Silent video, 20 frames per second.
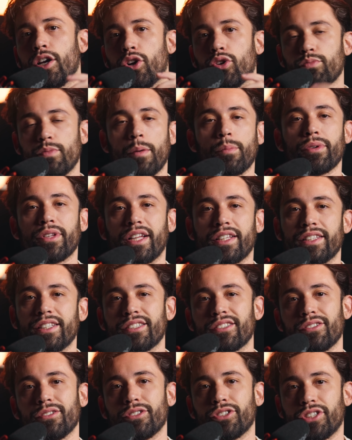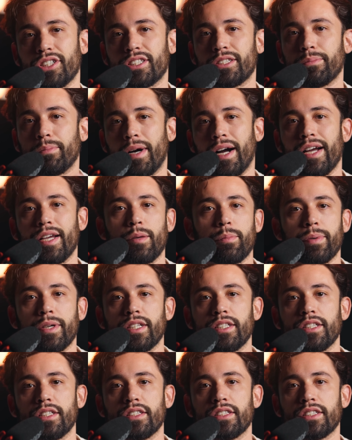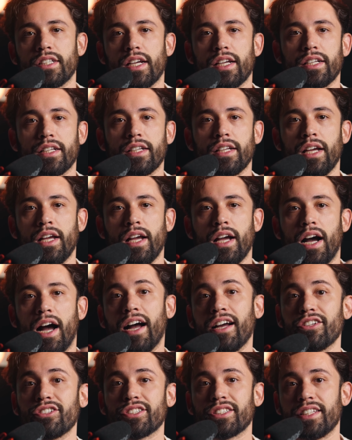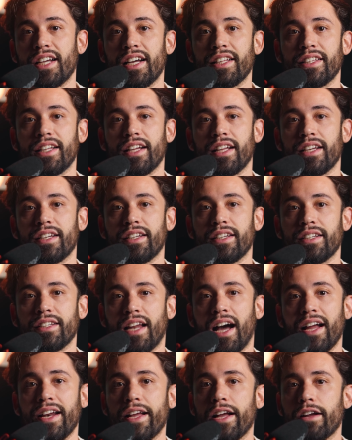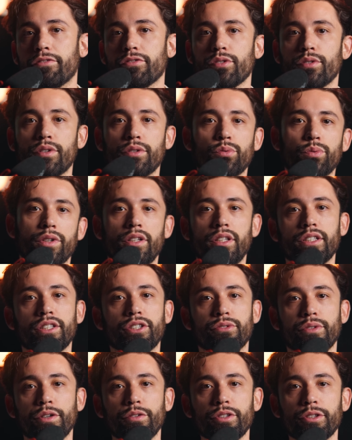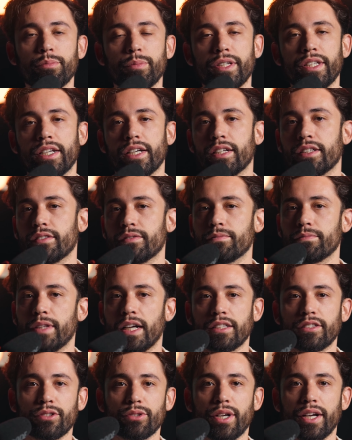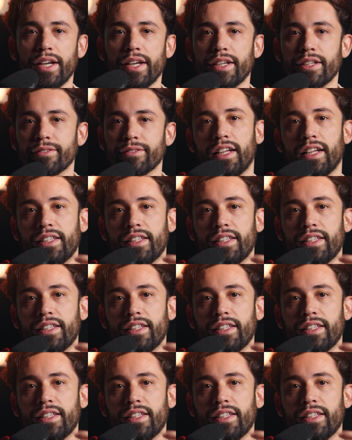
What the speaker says: Remember that these are just my opinions, and I understand that not everyone will agree with me, and that's okay.